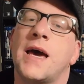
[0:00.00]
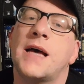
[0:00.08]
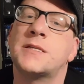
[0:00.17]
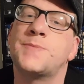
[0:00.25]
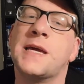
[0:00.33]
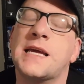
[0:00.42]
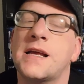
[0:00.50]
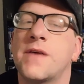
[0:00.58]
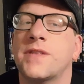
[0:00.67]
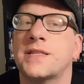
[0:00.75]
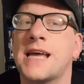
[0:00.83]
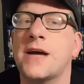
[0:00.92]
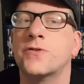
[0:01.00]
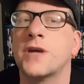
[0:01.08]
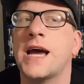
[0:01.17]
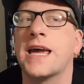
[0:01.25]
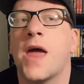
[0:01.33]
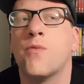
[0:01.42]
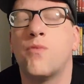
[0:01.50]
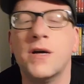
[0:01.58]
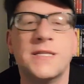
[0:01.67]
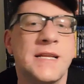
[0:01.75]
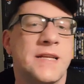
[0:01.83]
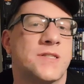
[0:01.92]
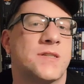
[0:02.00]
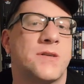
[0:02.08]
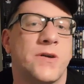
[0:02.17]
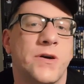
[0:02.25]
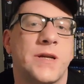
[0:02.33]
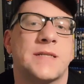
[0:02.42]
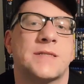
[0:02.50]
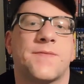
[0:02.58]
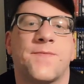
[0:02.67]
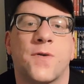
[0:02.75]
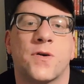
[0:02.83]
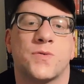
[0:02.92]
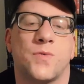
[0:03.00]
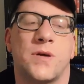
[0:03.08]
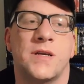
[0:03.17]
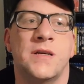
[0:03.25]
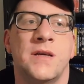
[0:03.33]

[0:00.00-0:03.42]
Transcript: And speaking of the soundtrack, it wasn't as good as the first one.